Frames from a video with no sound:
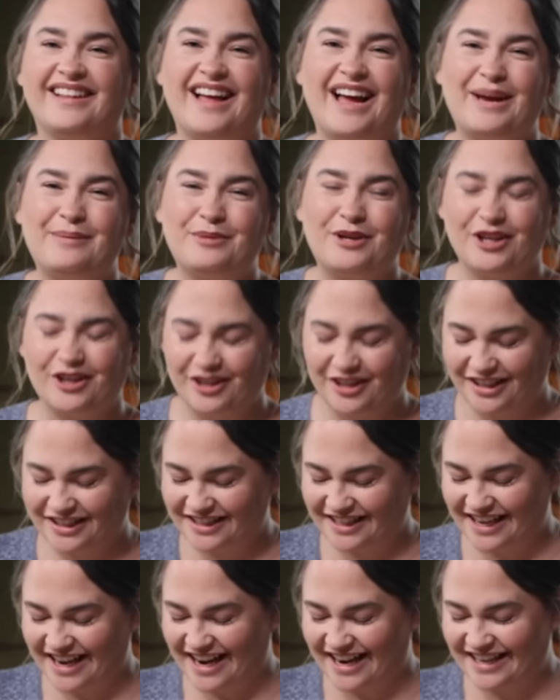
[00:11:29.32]
I'm
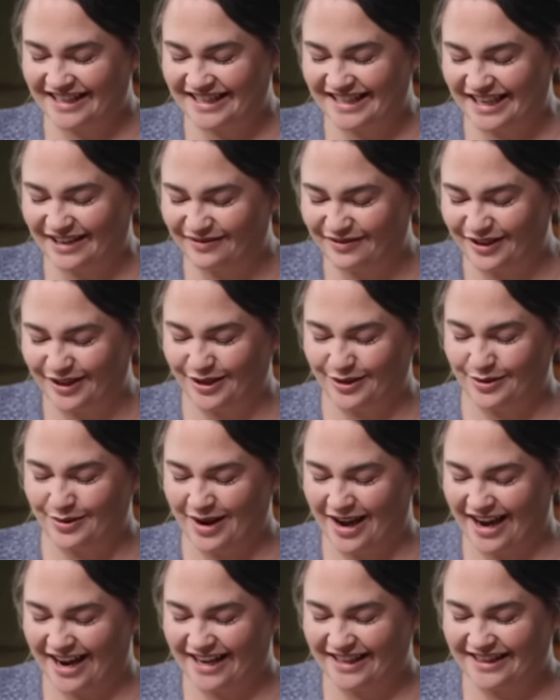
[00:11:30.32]
curious, guys, if you
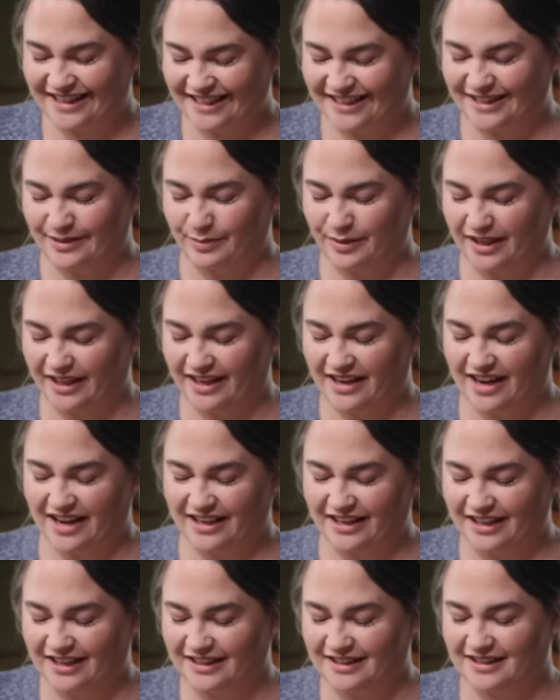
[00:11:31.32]
had this many
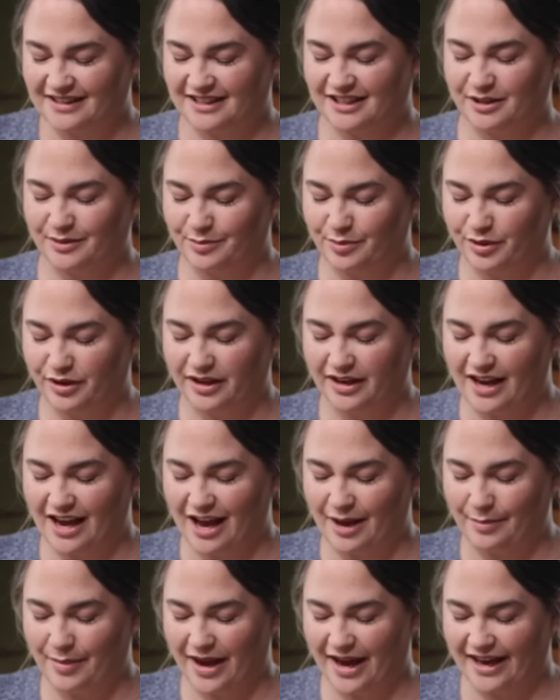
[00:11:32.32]
onions to put
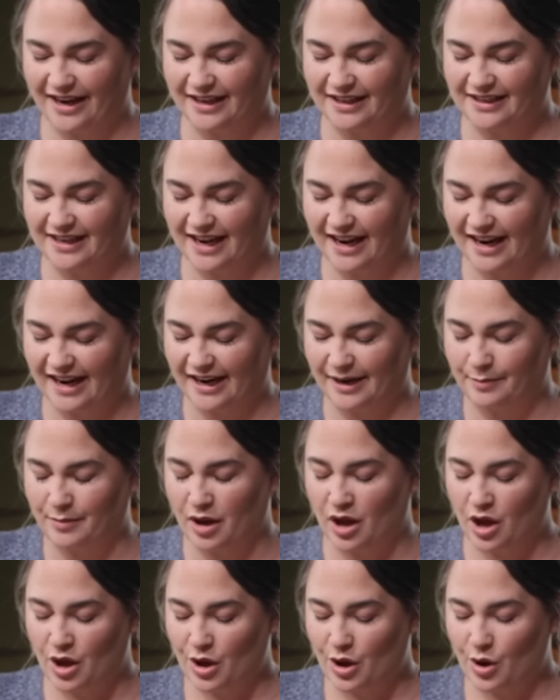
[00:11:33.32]
up at a time,
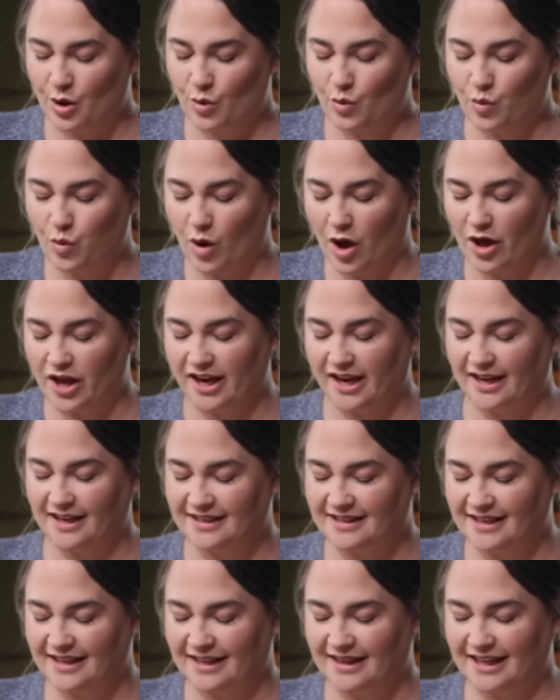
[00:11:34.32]
what
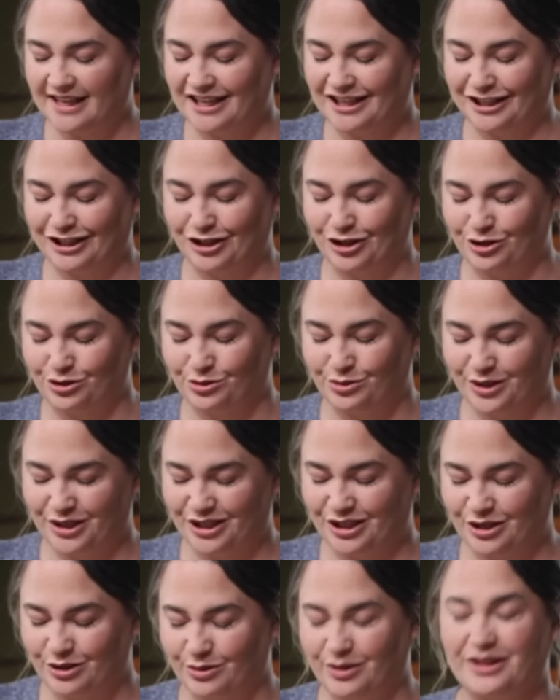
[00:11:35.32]
is it that you
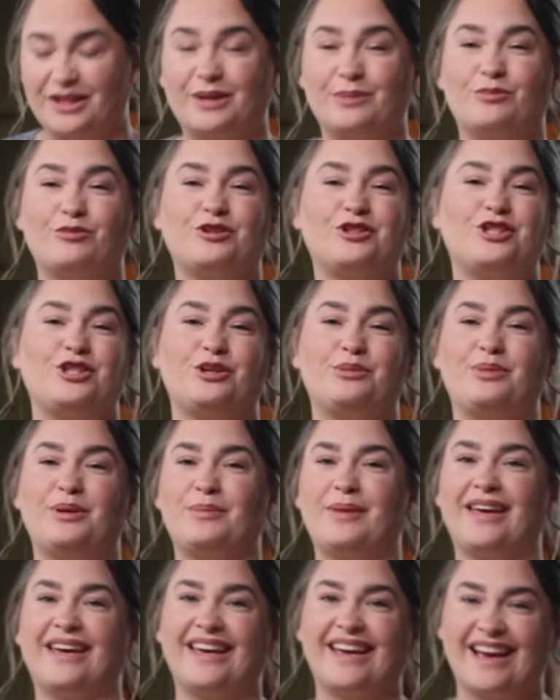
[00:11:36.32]
would do with them? Would you be
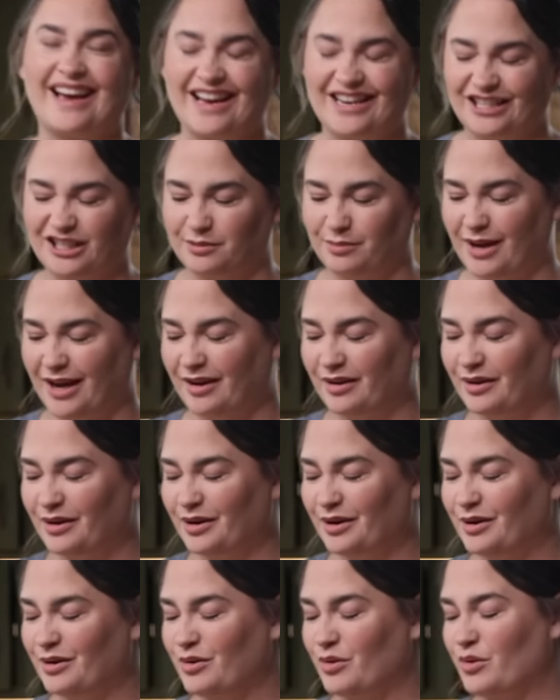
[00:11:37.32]
making onion
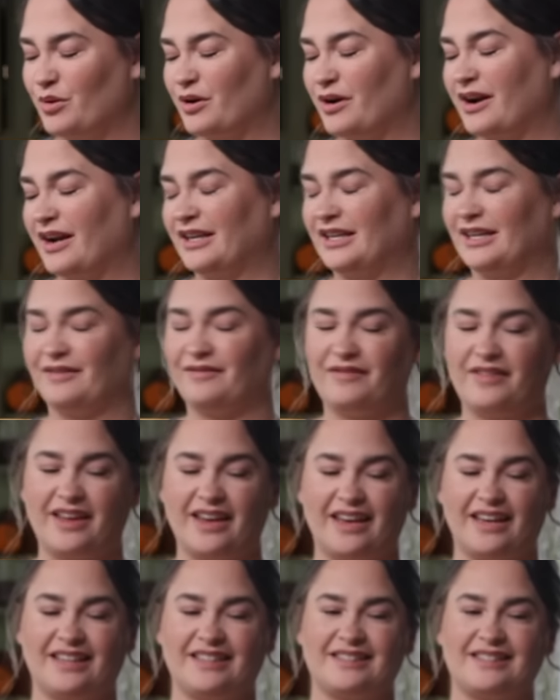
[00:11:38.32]
powder or onion
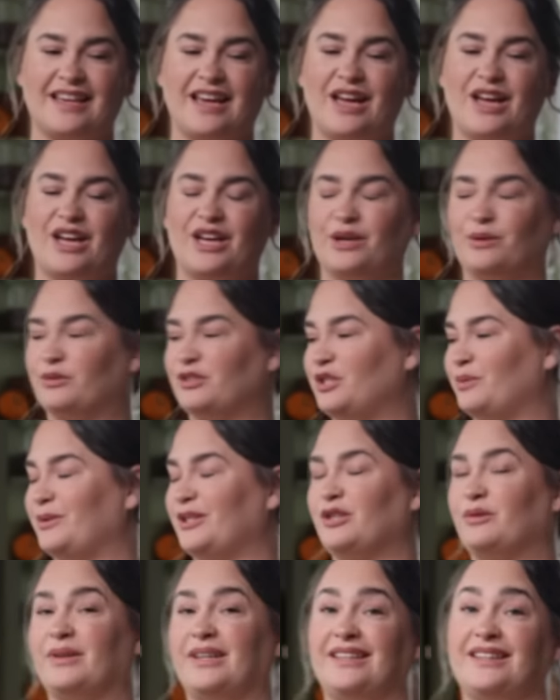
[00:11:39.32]
flakes? Would you be
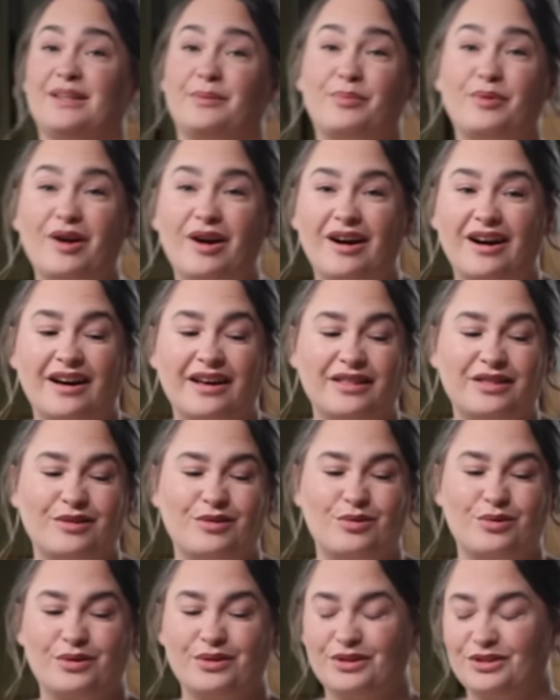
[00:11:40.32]
doing the broth
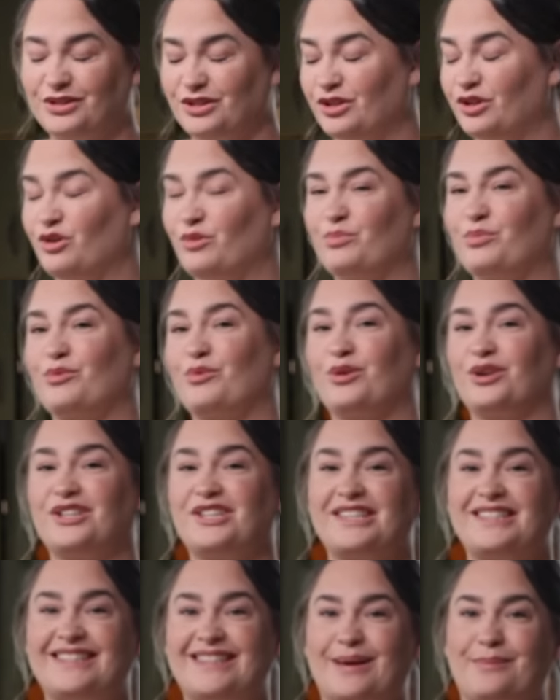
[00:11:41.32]
or the soup or
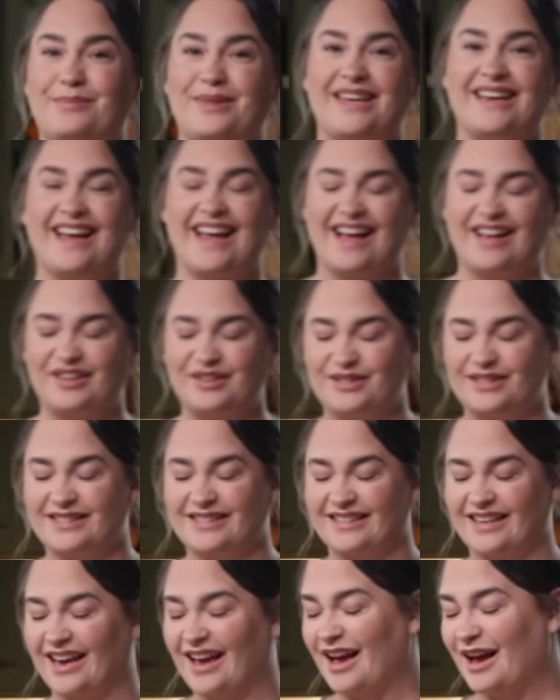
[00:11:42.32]
just something
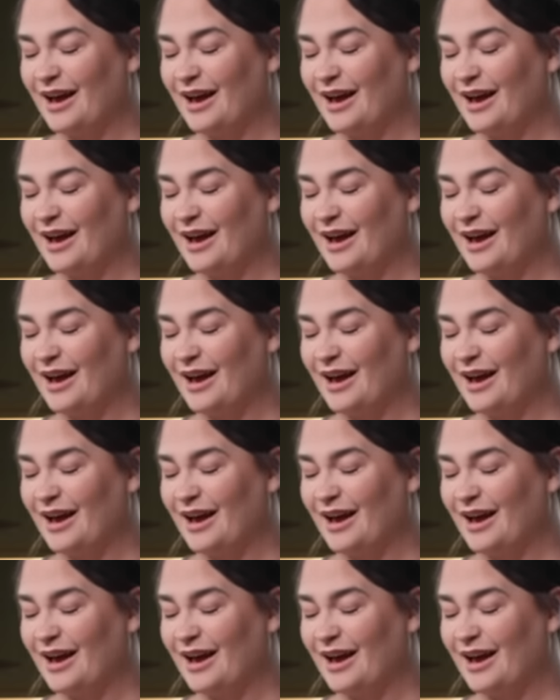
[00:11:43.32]
else